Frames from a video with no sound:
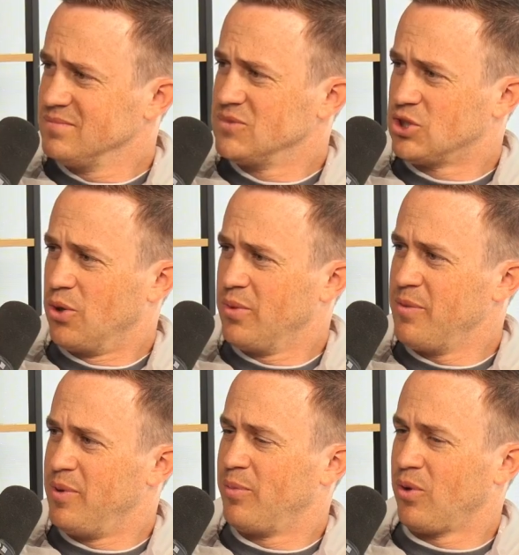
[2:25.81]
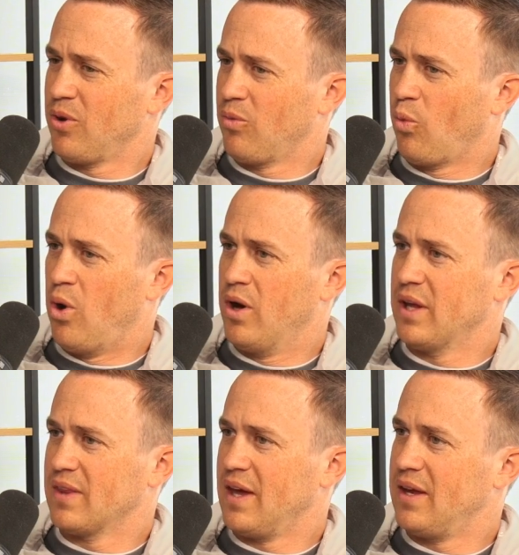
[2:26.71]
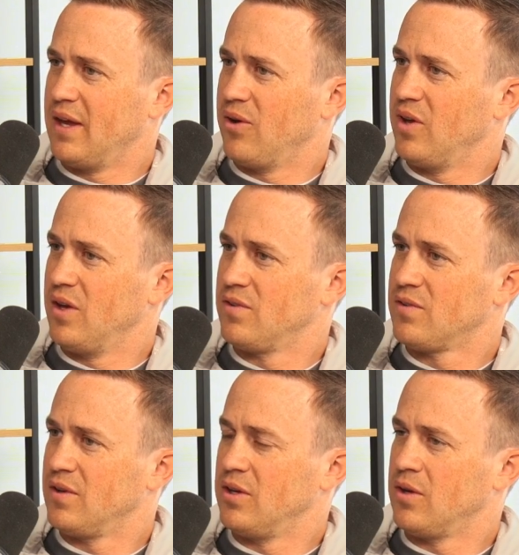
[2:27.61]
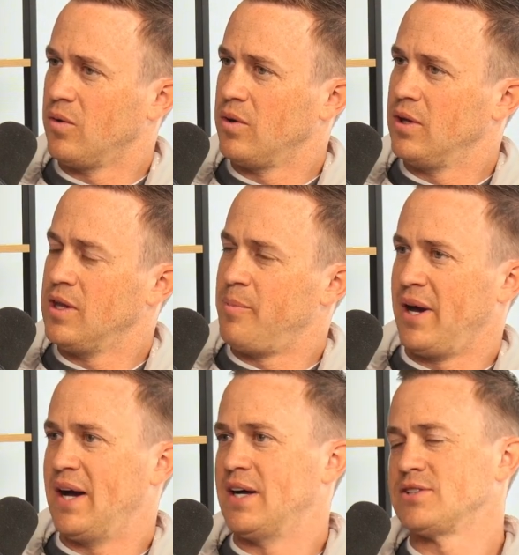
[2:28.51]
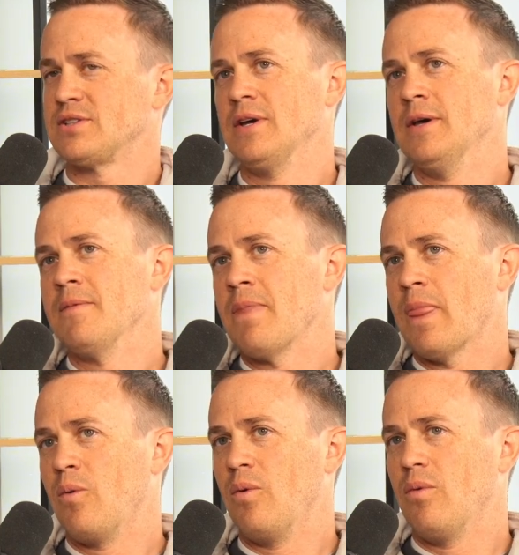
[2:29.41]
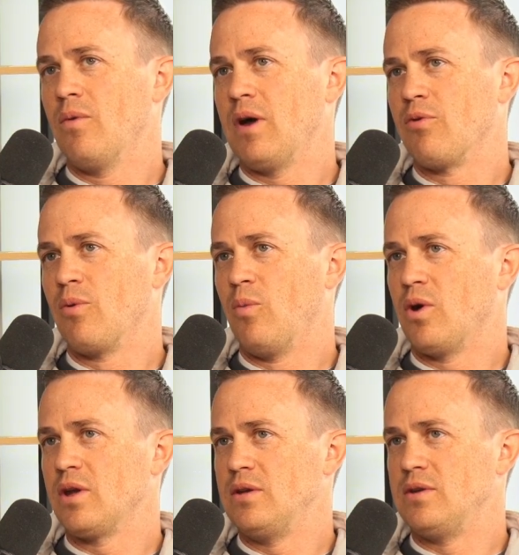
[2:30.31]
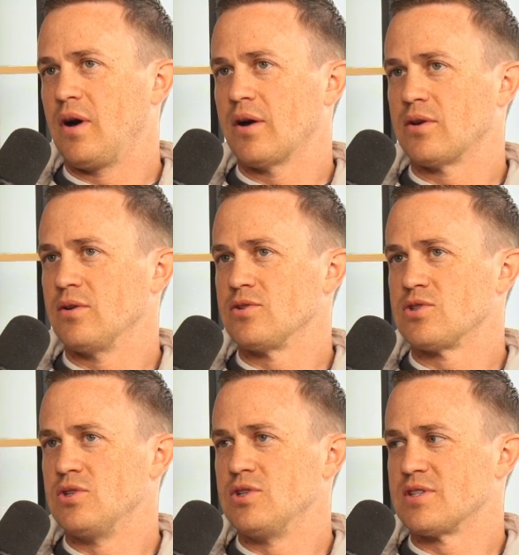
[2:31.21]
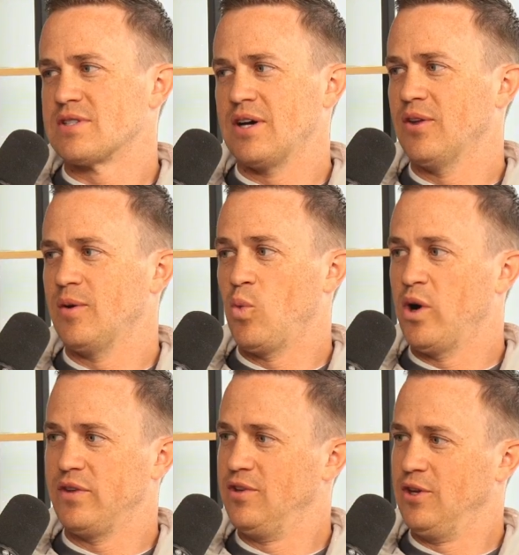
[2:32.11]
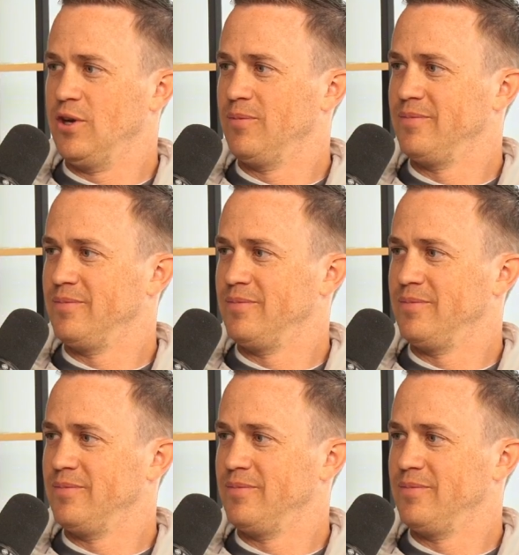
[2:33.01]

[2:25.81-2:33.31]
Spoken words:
So many people are wanting that nowadays. In the past, everyone wanted doctors to just tell them what to do.